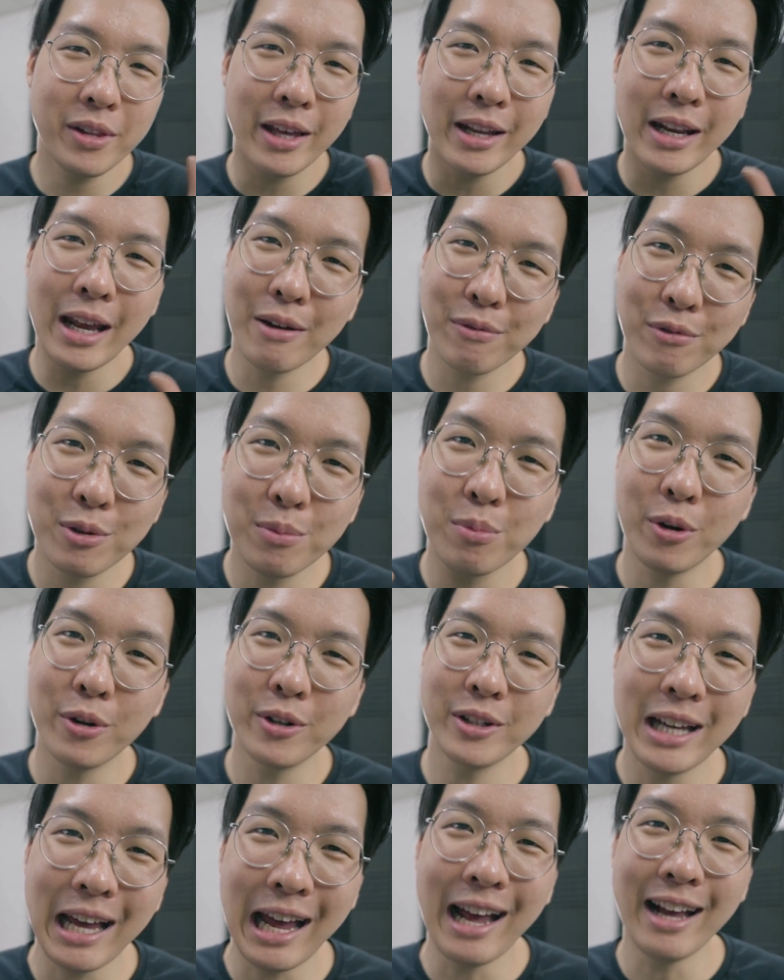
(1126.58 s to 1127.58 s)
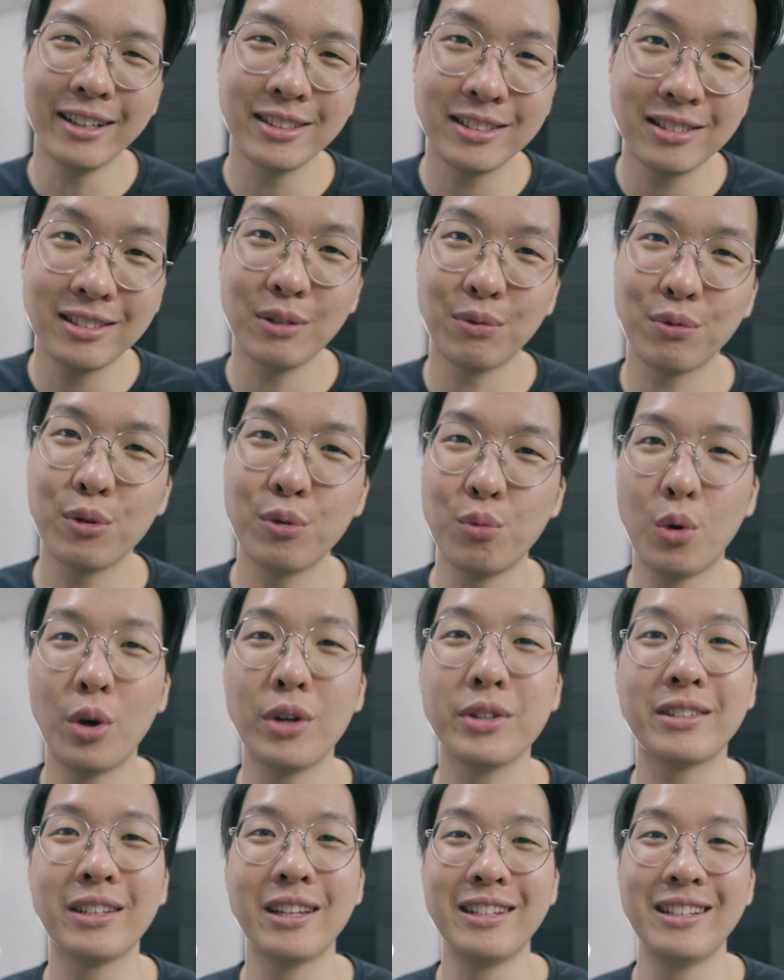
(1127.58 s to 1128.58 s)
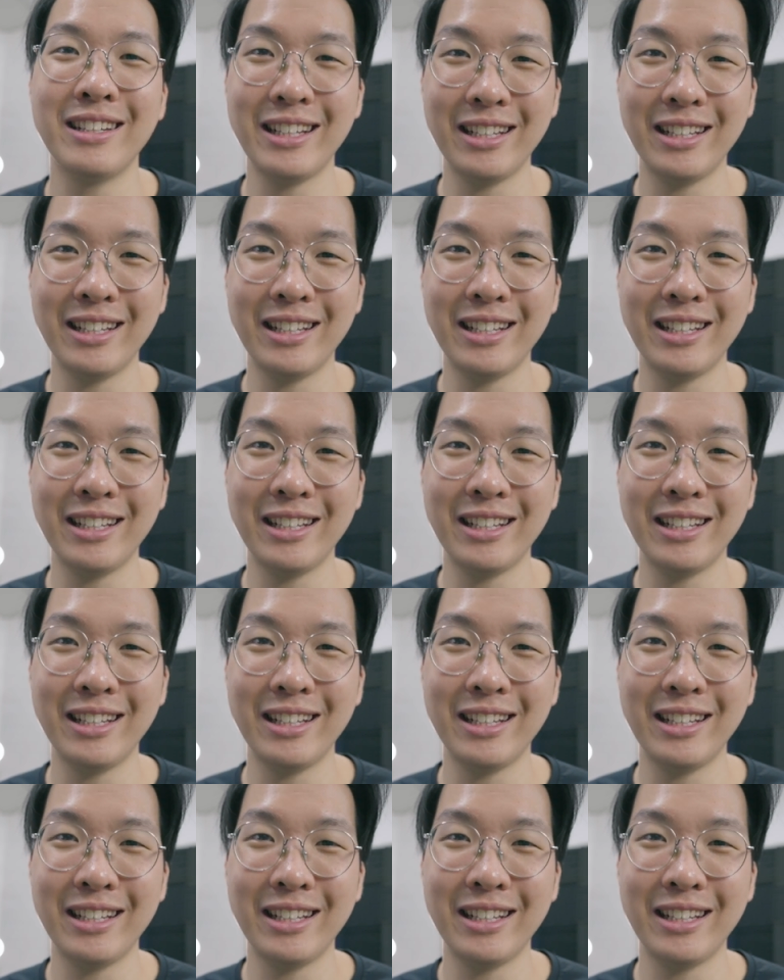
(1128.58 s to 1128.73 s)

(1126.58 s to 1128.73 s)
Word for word: that everybody has different wants and